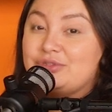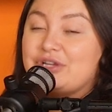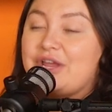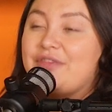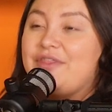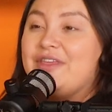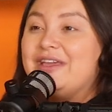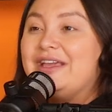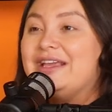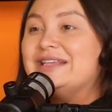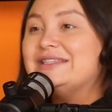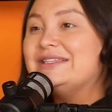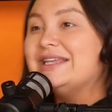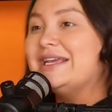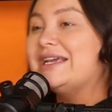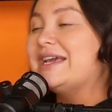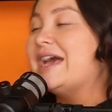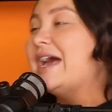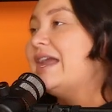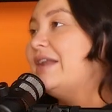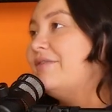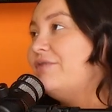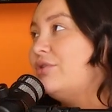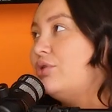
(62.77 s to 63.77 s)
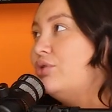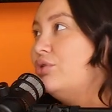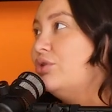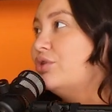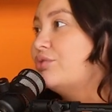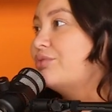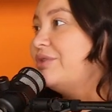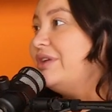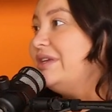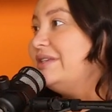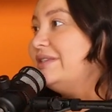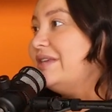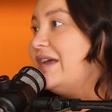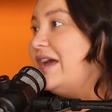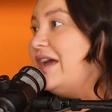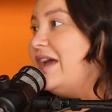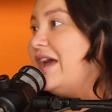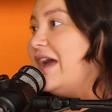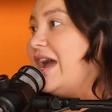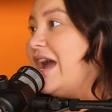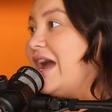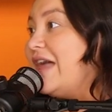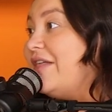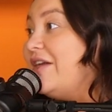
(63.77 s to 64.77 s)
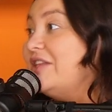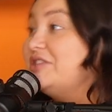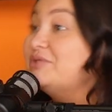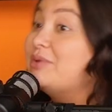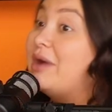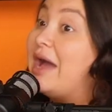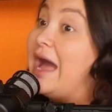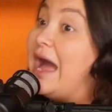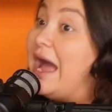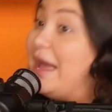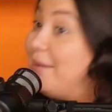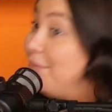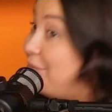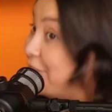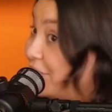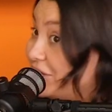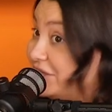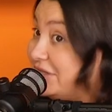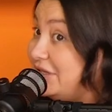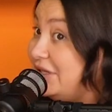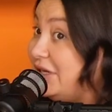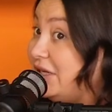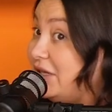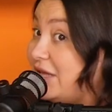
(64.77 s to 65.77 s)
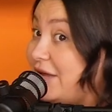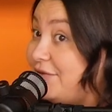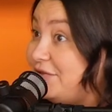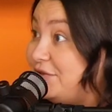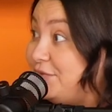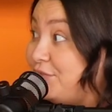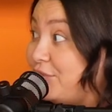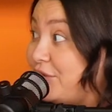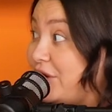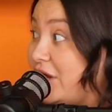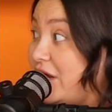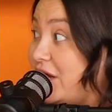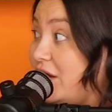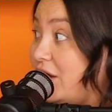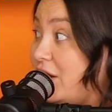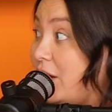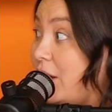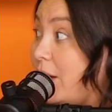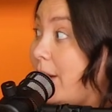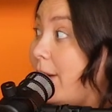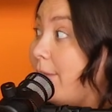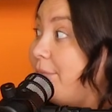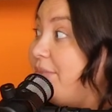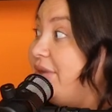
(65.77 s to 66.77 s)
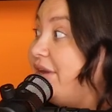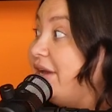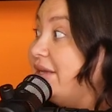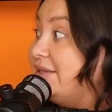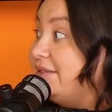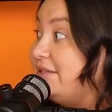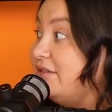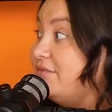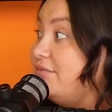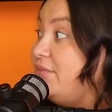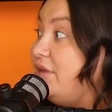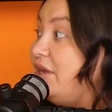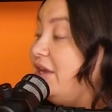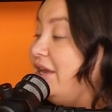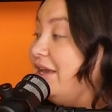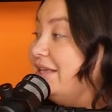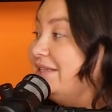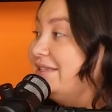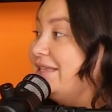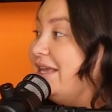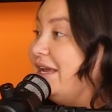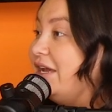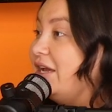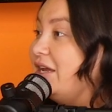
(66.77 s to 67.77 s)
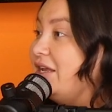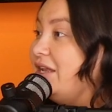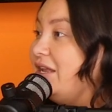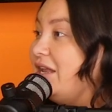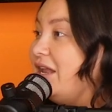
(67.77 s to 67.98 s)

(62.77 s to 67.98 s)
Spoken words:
which I think is like kind of a cool reset. That's why I personally love spring, because to me it's like